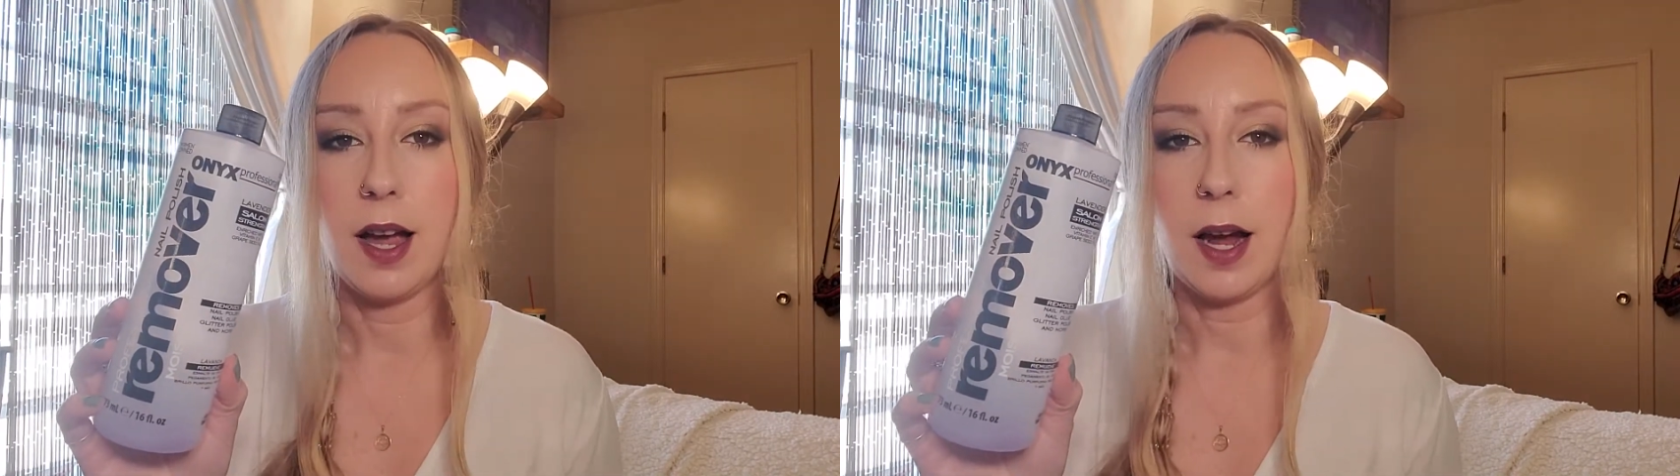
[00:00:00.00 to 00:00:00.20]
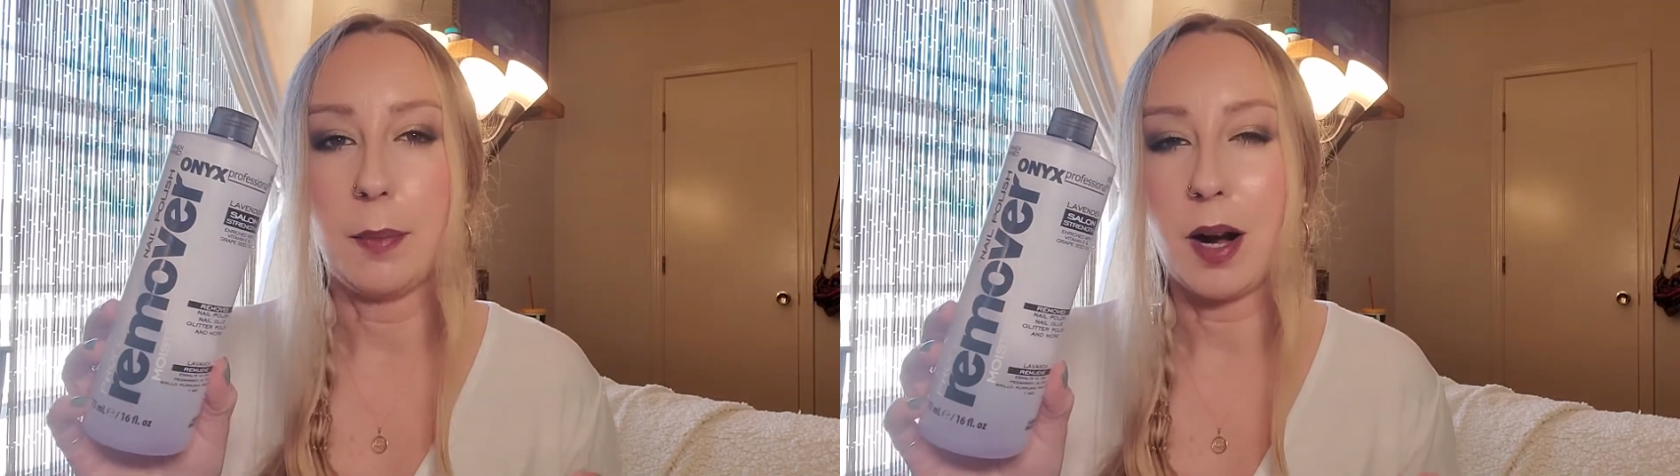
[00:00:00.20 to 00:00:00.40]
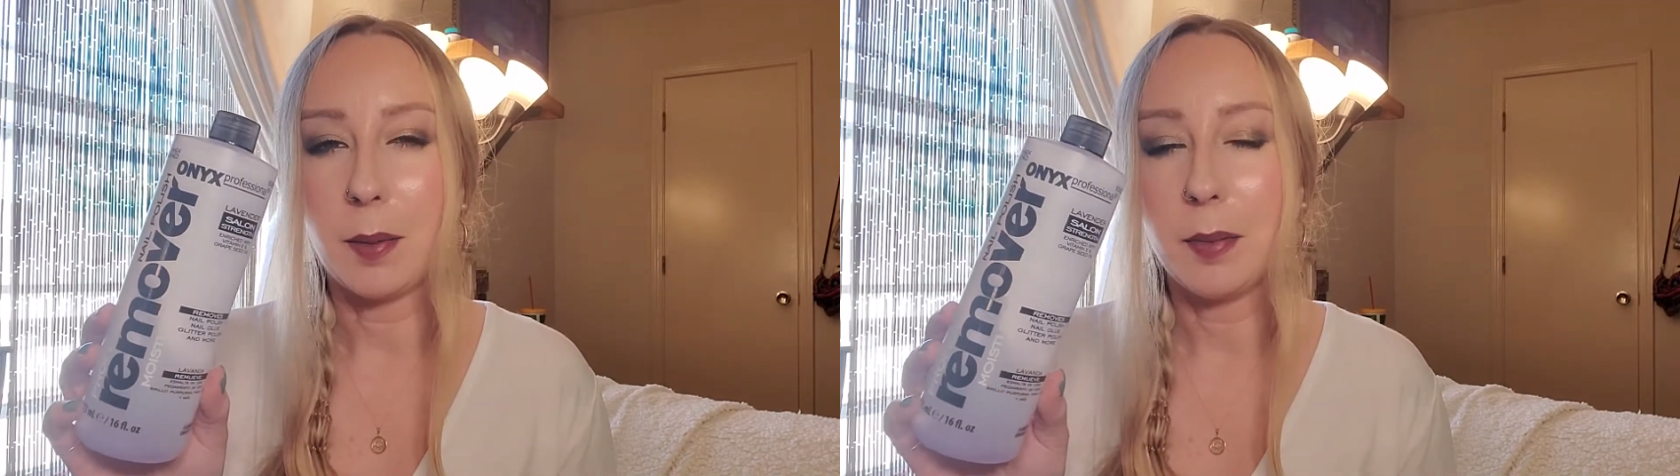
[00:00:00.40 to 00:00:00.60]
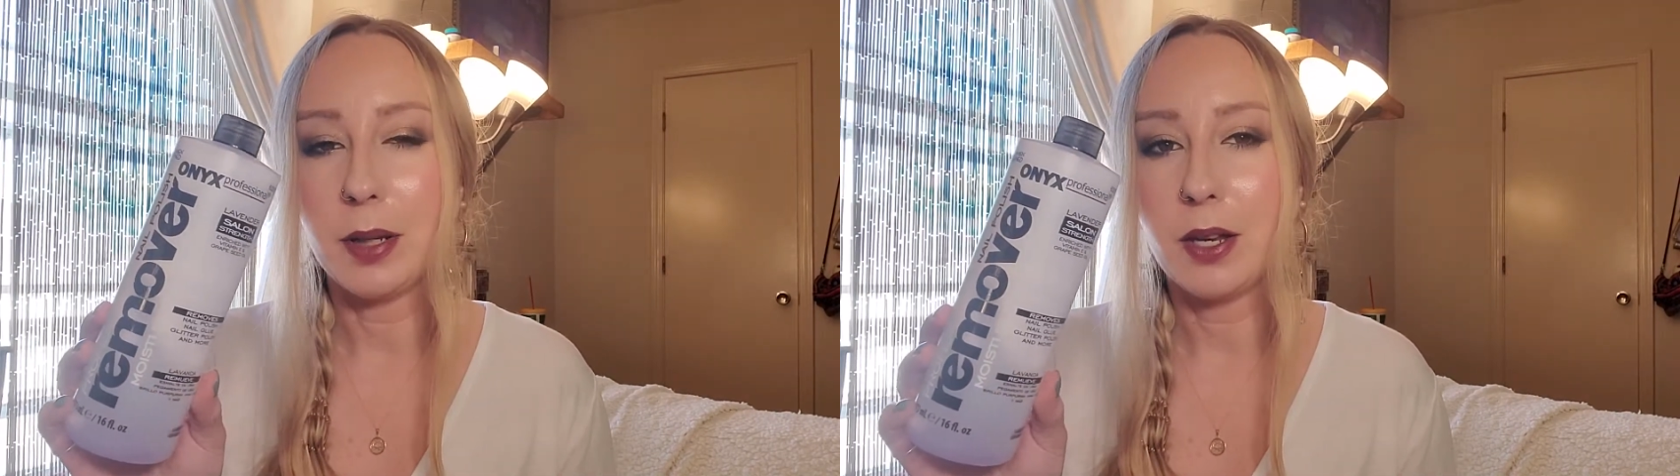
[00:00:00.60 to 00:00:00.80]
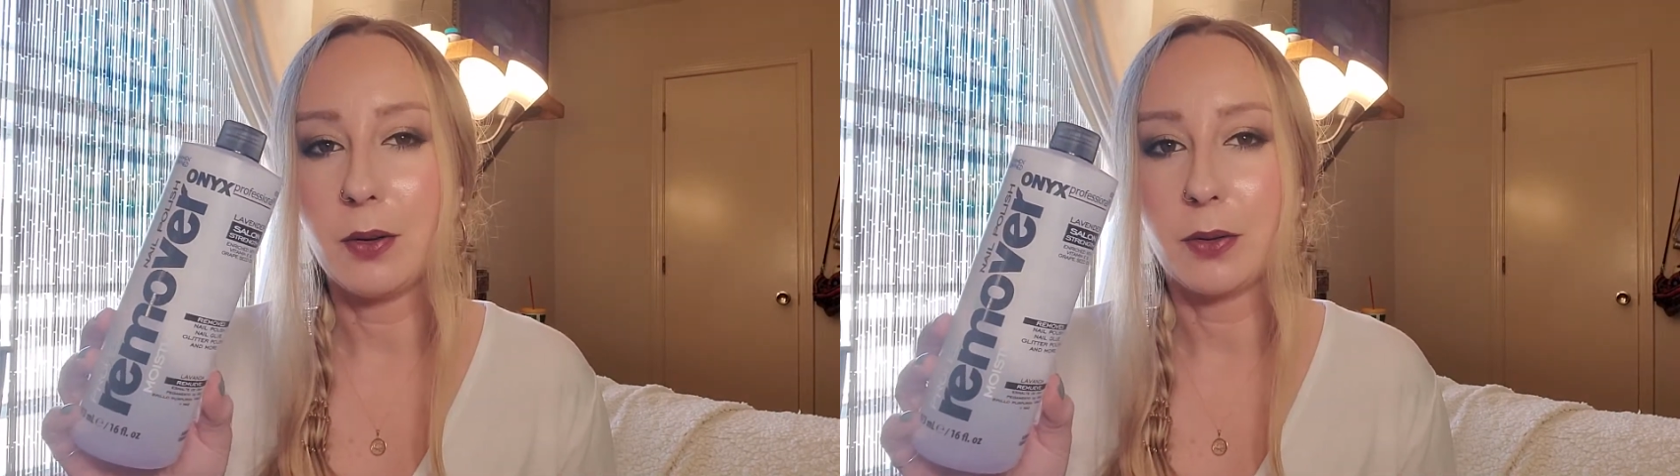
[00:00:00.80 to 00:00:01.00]
I probably
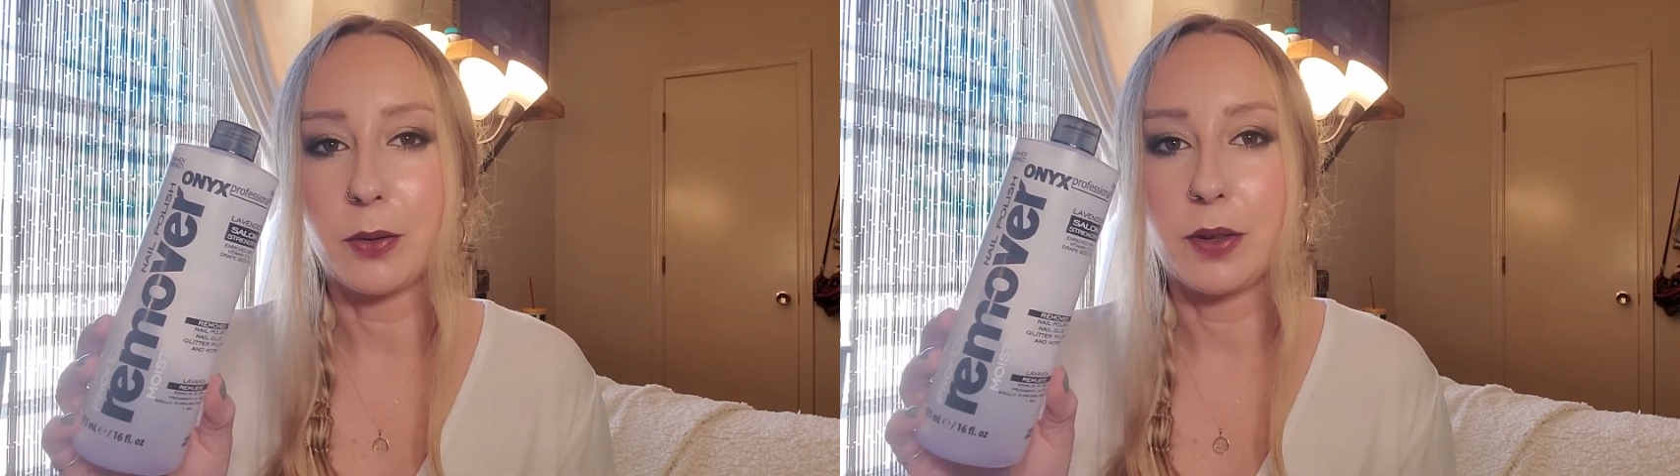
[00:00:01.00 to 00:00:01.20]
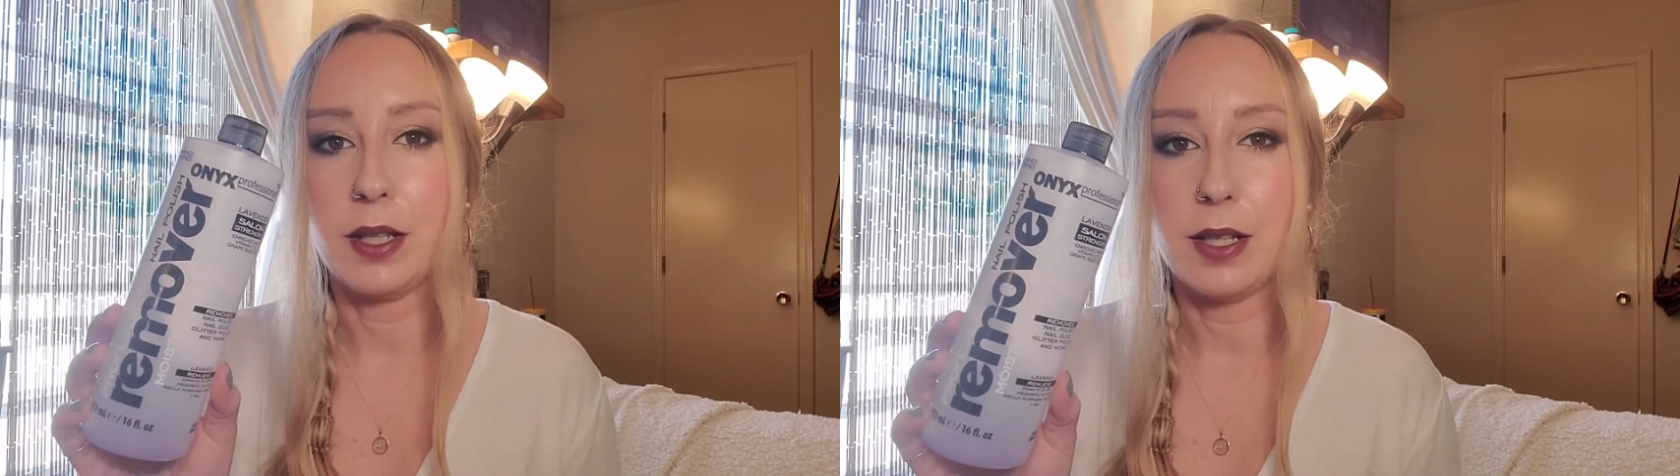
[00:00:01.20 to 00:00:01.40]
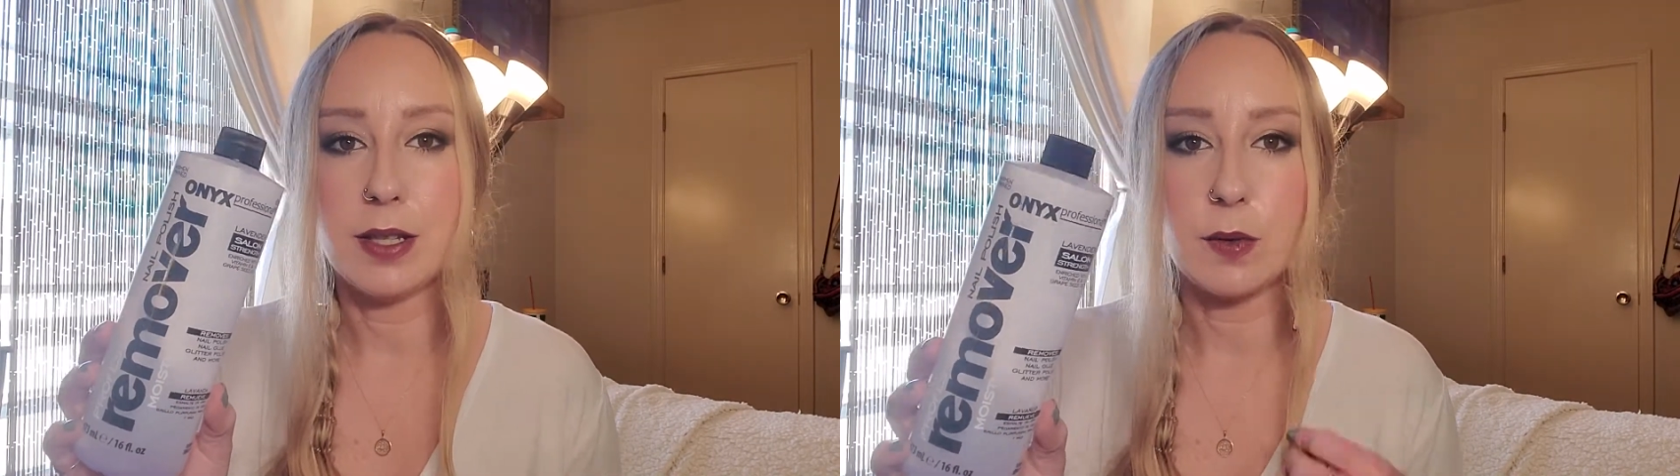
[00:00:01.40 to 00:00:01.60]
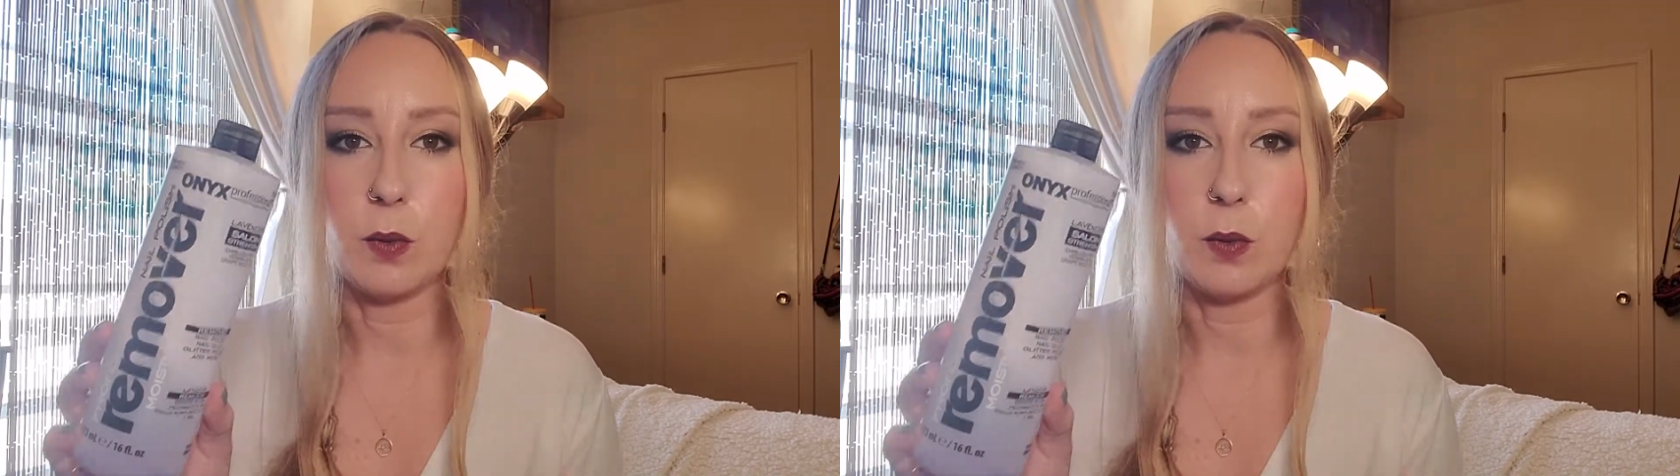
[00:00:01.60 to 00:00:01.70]
go through these